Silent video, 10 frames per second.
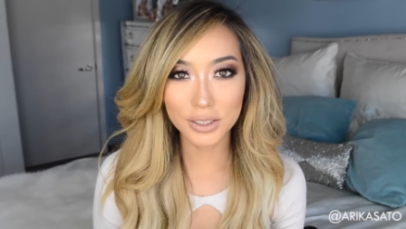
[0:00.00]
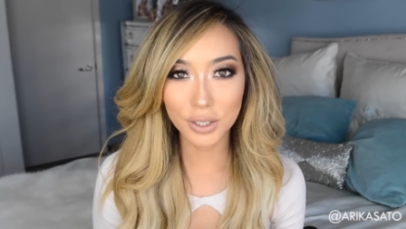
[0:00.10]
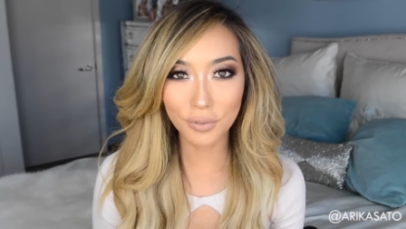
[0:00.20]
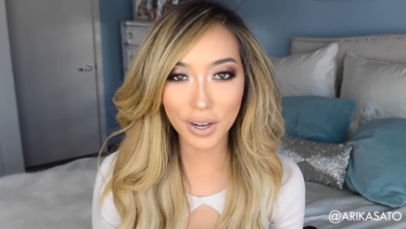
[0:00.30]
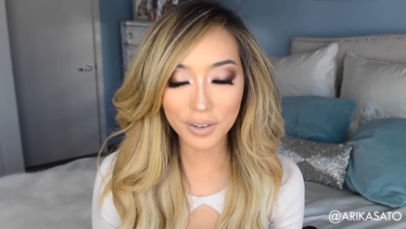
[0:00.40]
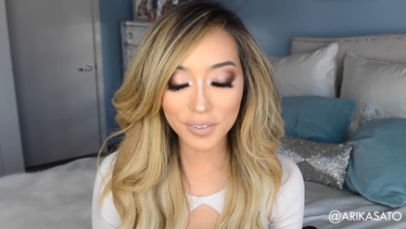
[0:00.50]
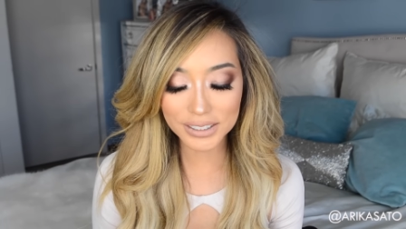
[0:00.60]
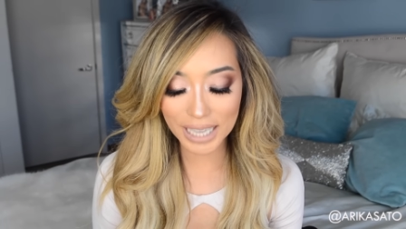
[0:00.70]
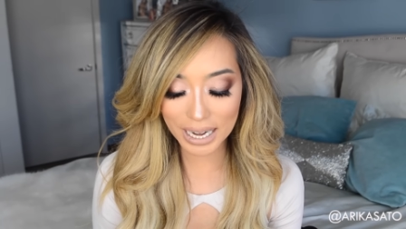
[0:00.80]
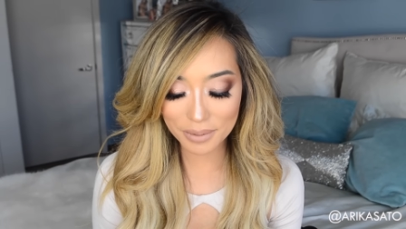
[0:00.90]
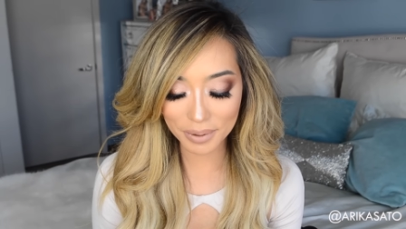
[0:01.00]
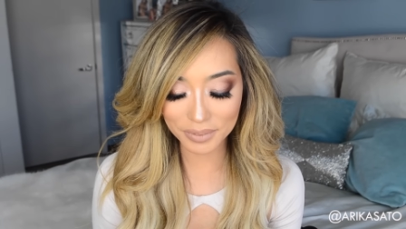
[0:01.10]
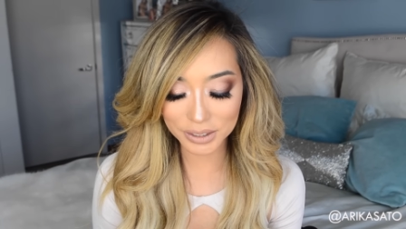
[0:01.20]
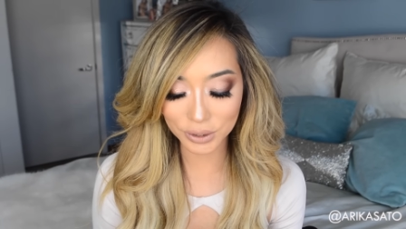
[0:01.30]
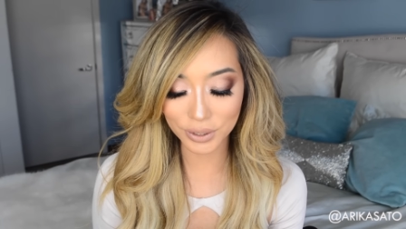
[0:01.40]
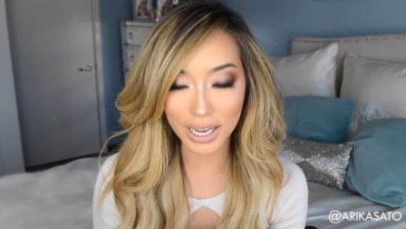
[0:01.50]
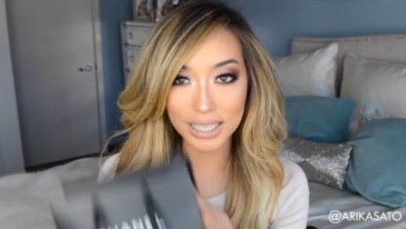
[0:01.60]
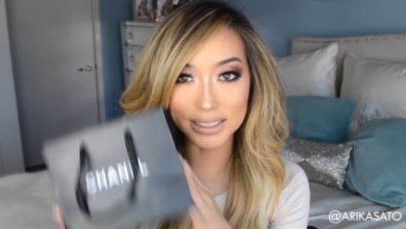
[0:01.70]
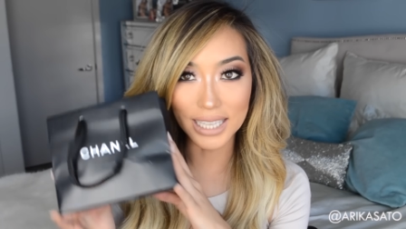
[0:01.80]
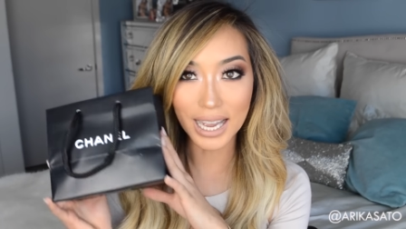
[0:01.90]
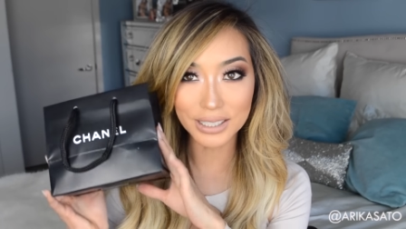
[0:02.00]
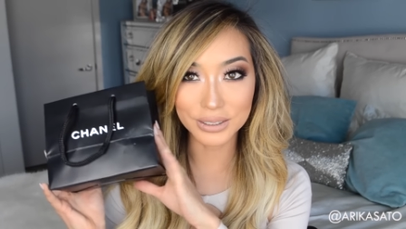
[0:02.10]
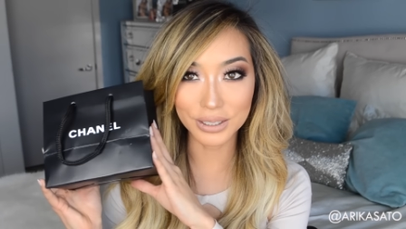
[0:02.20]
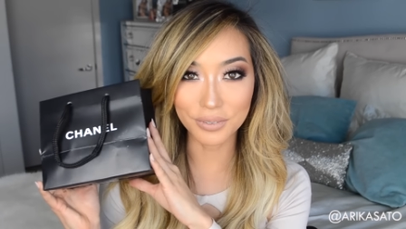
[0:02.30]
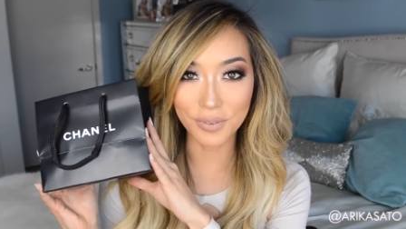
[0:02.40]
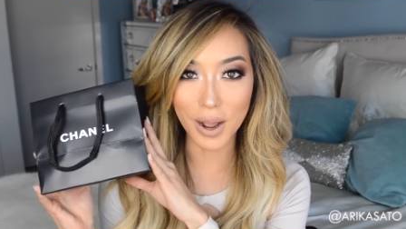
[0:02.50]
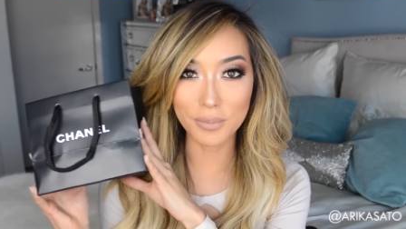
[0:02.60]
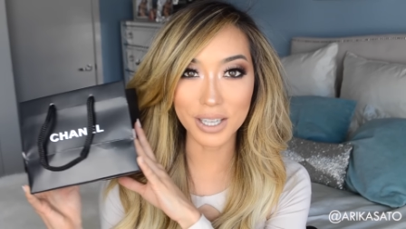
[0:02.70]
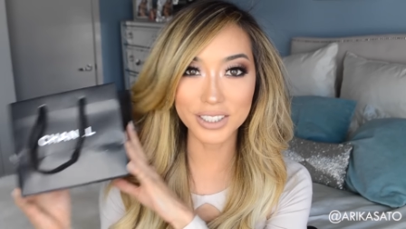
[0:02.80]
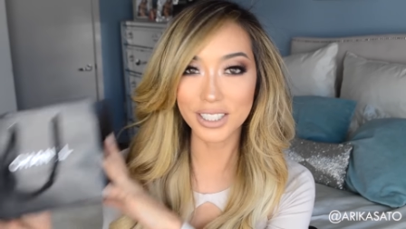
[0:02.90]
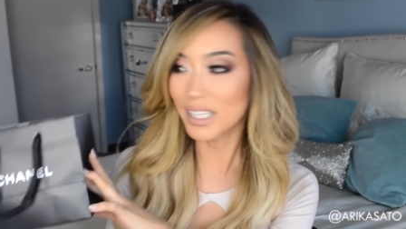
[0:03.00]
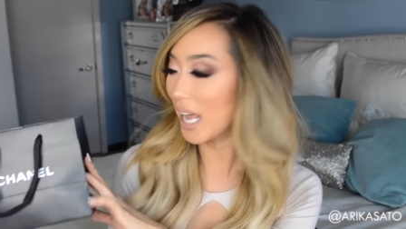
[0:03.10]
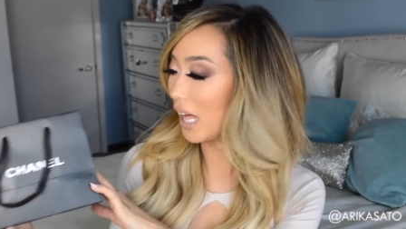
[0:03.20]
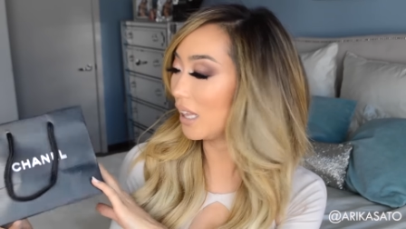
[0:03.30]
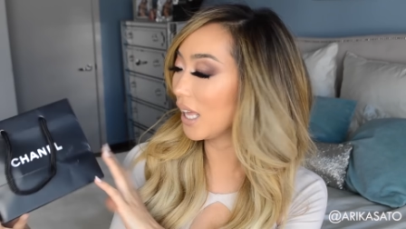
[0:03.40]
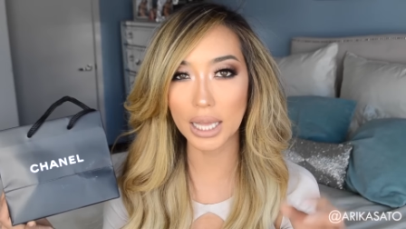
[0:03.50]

So the very first item I'm going to show you guys is actually from Chanel.